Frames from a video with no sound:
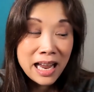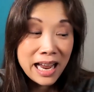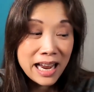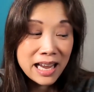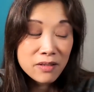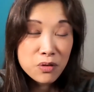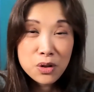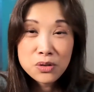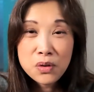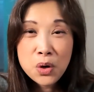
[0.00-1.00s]
And for
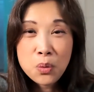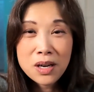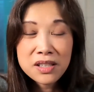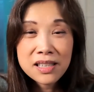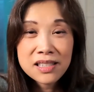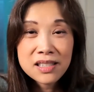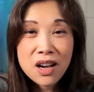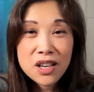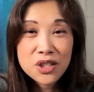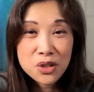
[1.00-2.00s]
those of you who are watching this
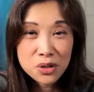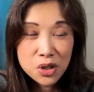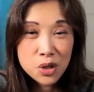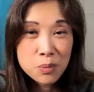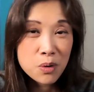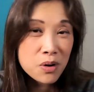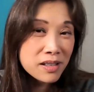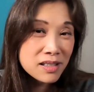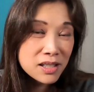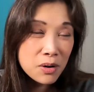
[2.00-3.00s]
on YouTube or
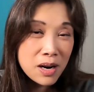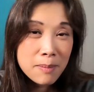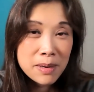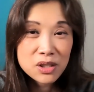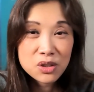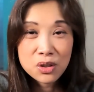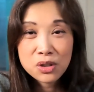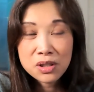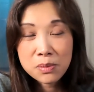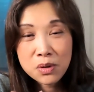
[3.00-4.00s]
Instagram, make sure
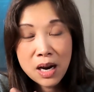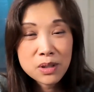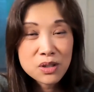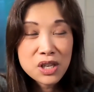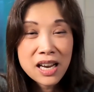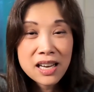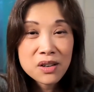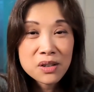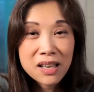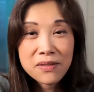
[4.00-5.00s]
you subscribe to the
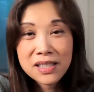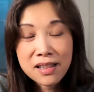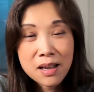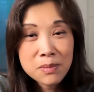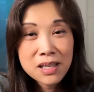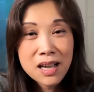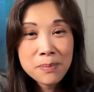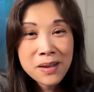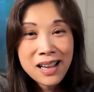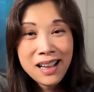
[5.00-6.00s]
channel, give us a thumbs
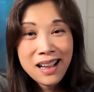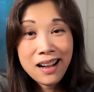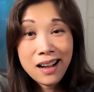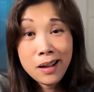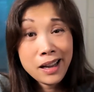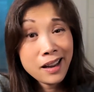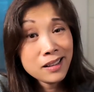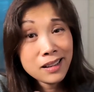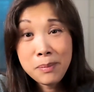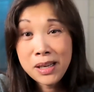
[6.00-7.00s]
up. Uh,
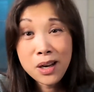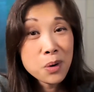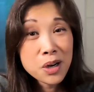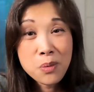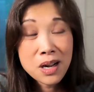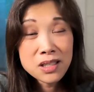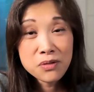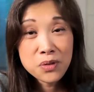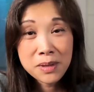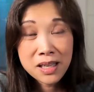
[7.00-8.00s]
and let me know where you're
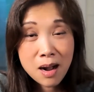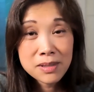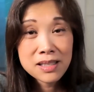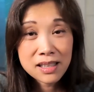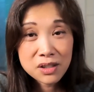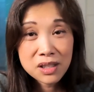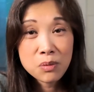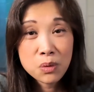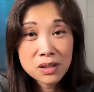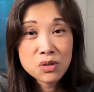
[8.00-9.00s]
watching from the comment section
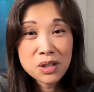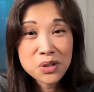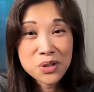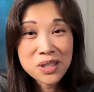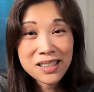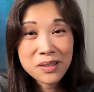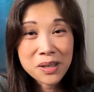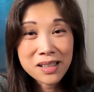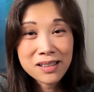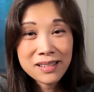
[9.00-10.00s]
and what struggles you're dealing
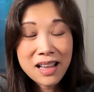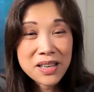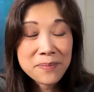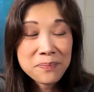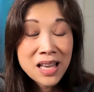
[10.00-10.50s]
with. Love it.